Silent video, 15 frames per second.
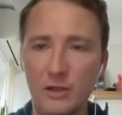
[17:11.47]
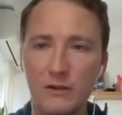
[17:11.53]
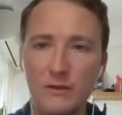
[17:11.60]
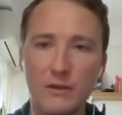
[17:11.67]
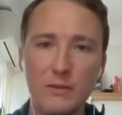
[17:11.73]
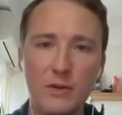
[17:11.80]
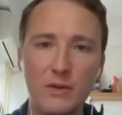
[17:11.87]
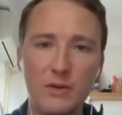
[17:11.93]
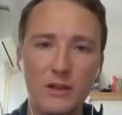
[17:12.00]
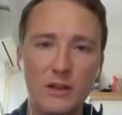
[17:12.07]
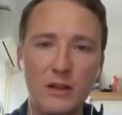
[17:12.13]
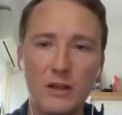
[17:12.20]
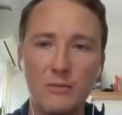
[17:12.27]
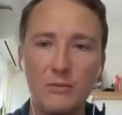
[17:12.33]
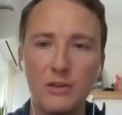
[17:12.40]
if the
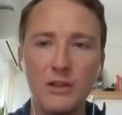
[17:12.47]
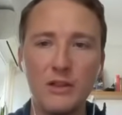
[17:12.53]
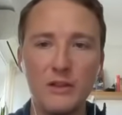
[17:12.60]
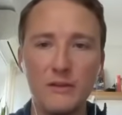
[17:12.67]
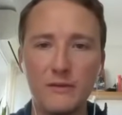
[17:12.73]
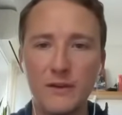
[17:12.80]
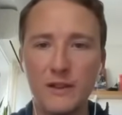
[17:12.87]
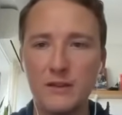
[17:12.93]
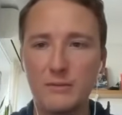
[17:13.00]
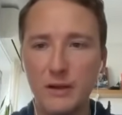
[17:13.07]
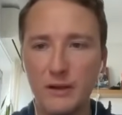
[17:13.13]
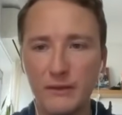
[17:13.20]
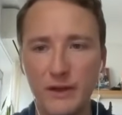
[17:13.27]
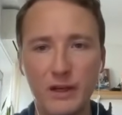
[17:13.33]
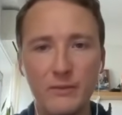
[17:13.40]
music completely fits my
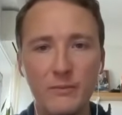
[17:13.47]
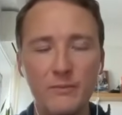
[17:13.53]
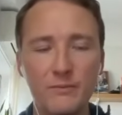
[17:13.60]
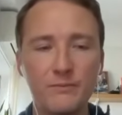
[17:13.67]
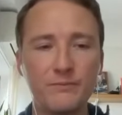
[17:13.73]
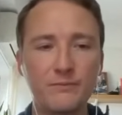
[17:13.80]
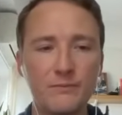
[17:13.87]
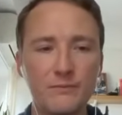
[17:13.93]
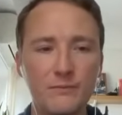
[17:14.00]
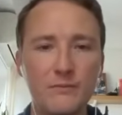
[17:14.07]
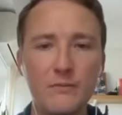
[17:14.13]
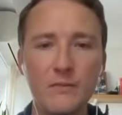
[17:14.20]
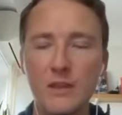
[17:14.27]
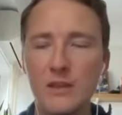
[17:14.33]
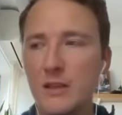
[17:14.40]
vibe.
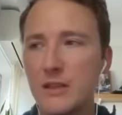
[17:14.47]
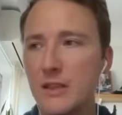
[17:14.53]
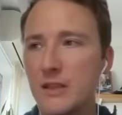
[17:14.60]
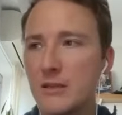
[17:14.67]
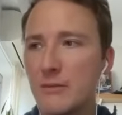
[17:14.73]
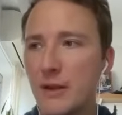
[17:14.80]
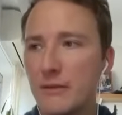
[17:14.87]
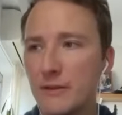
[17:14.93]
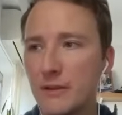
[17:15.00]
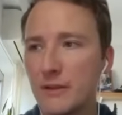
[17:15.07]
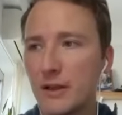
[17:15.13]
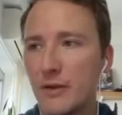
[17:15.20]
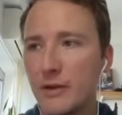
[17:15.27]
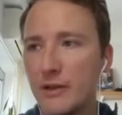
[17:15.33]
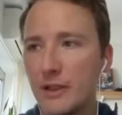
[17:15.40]
It takes some effort
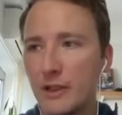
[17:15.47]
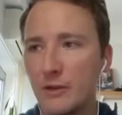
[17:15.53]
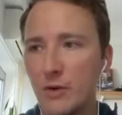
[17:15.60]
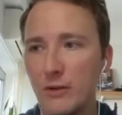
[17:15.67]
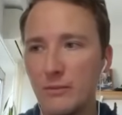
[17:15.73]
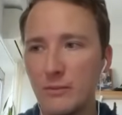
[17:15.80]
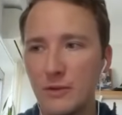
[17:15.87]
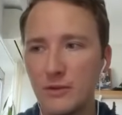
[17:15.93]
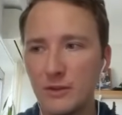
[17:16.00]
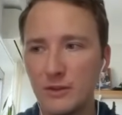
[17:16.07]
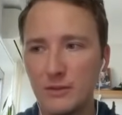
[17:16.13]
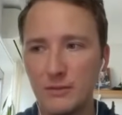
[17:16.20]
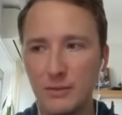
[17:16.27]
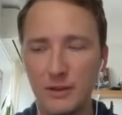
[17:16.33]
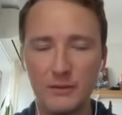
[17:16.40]
knowing like what music
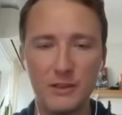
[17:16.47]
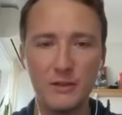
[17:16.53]
to